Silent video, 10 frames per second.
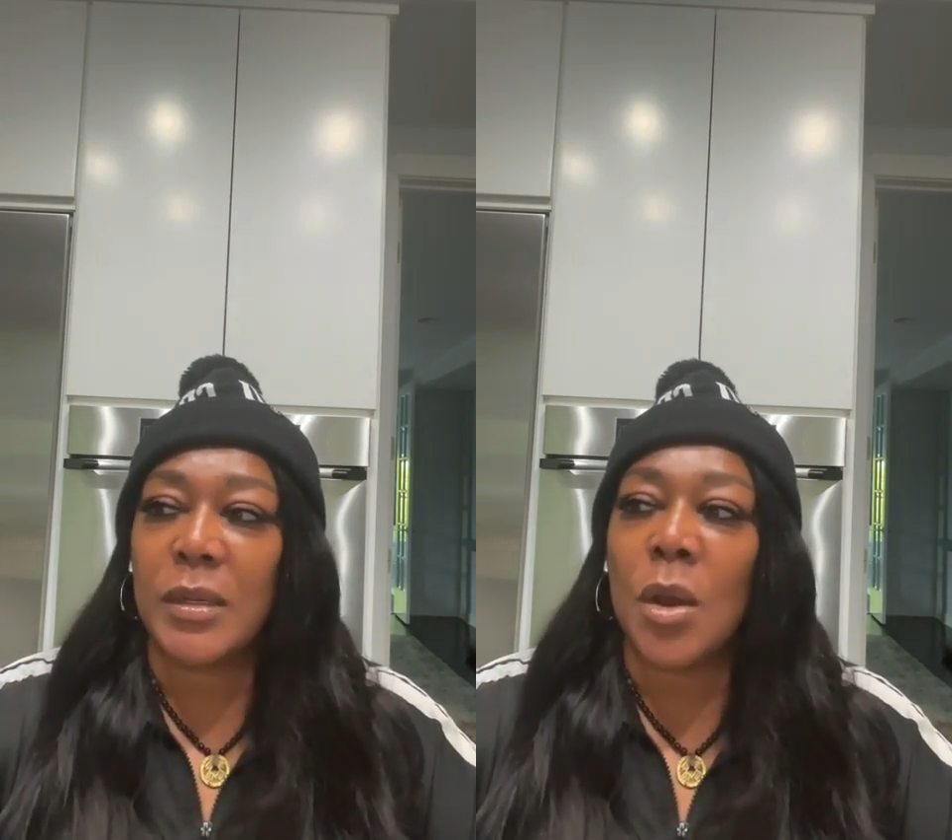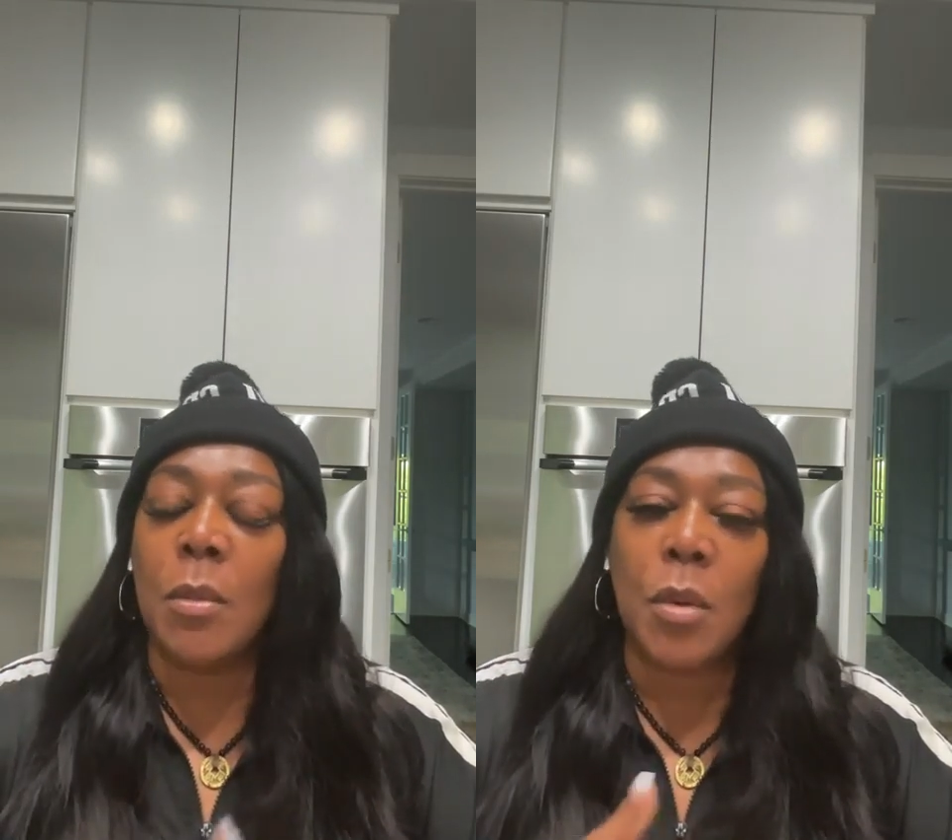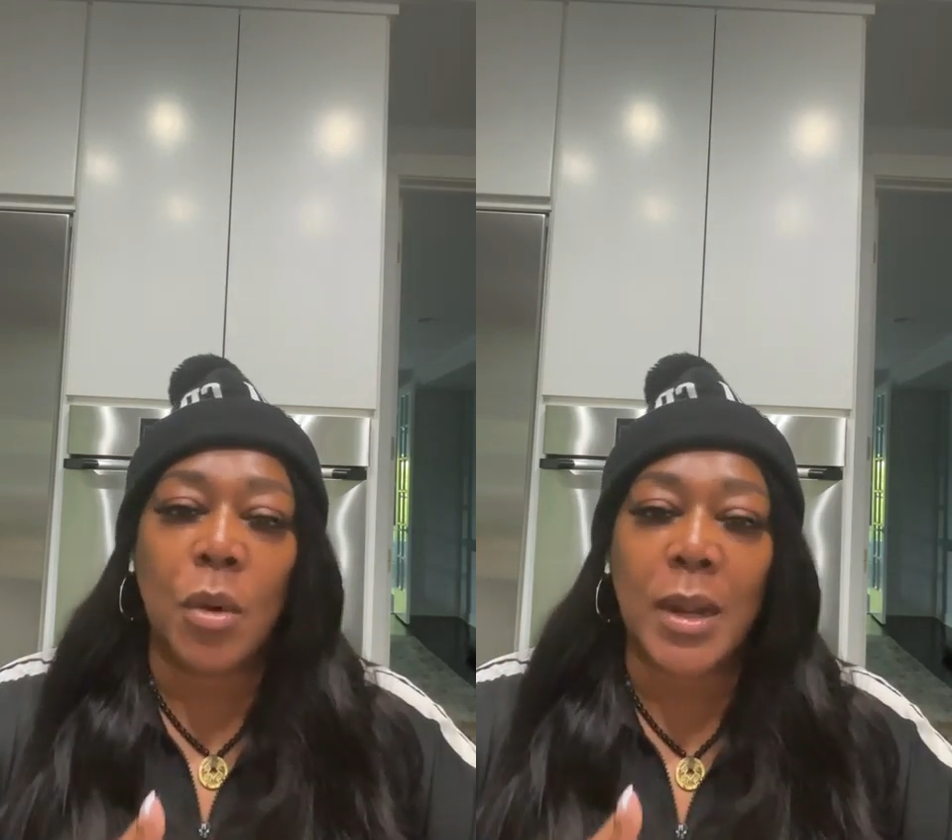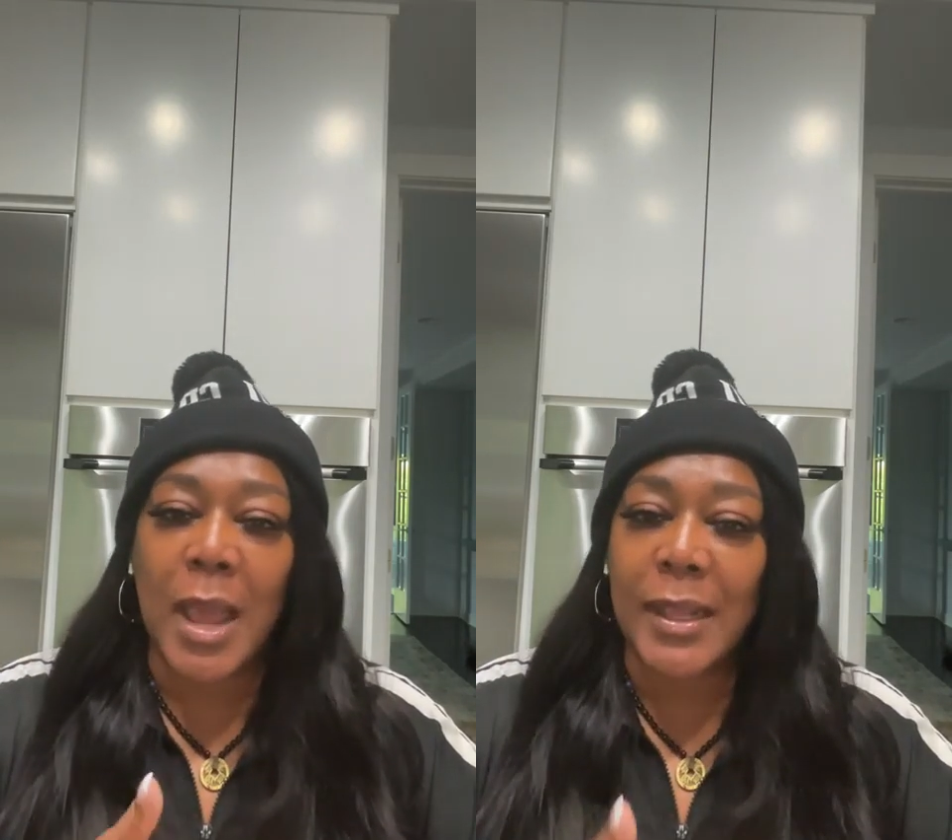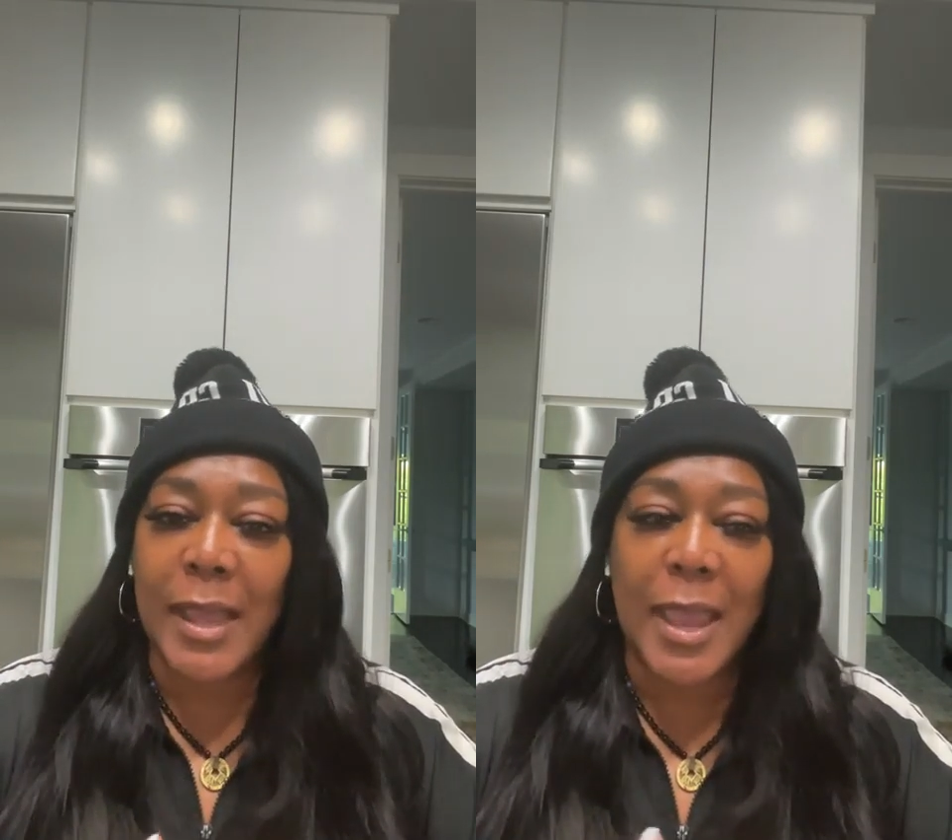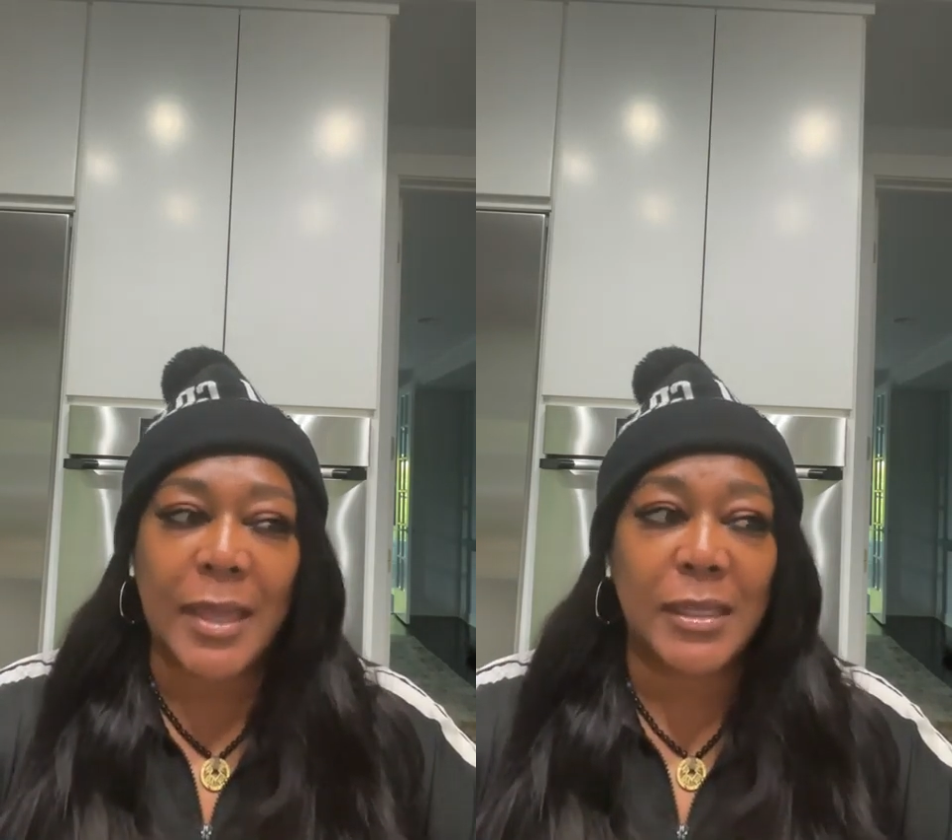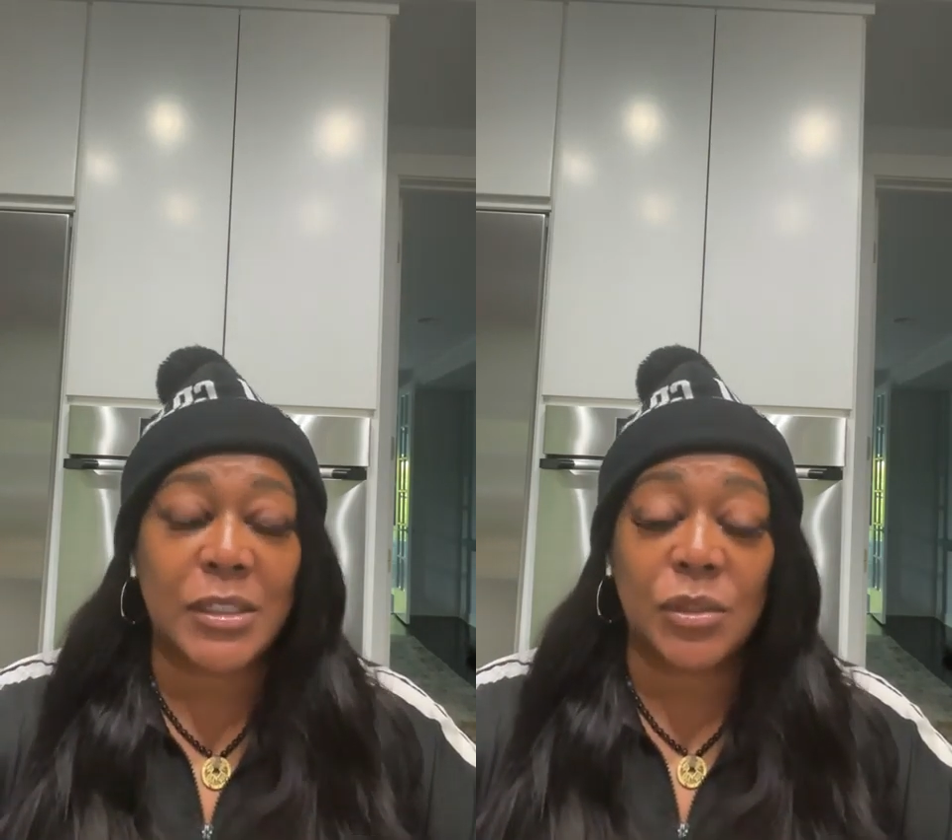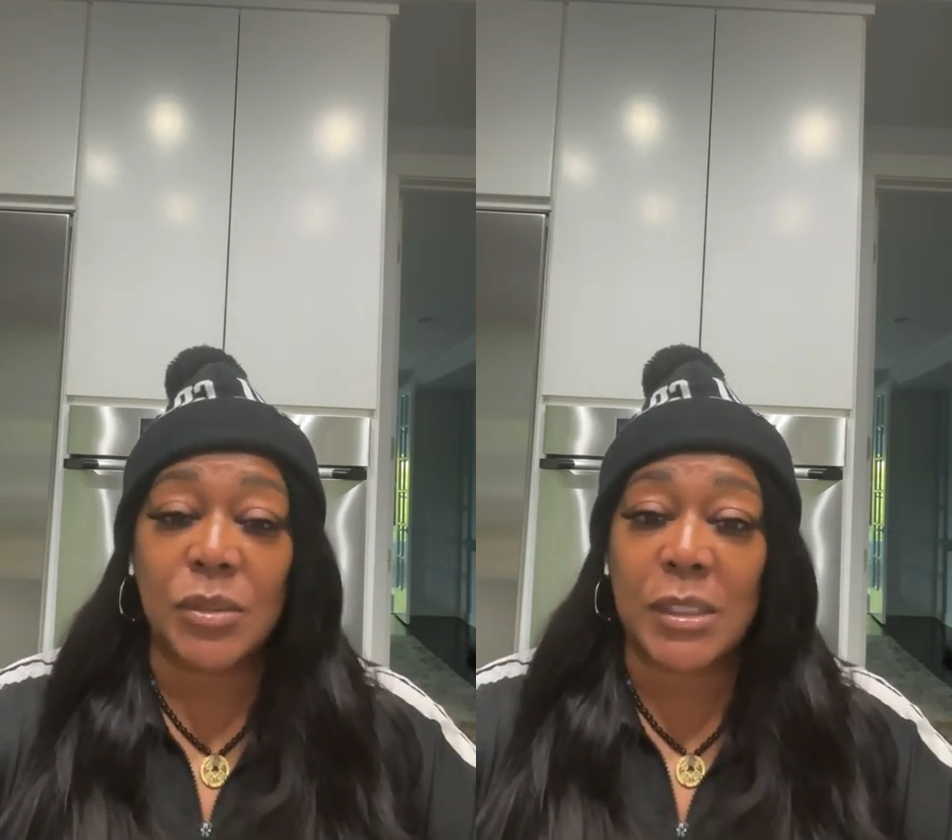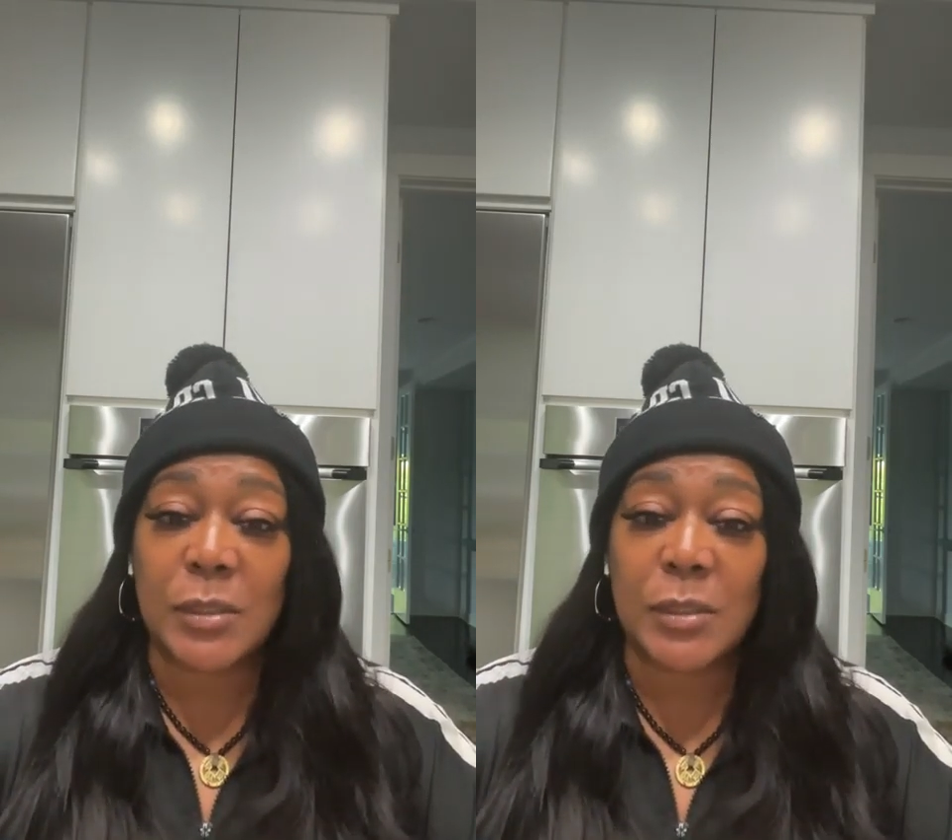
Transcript: no more like, hey, let's use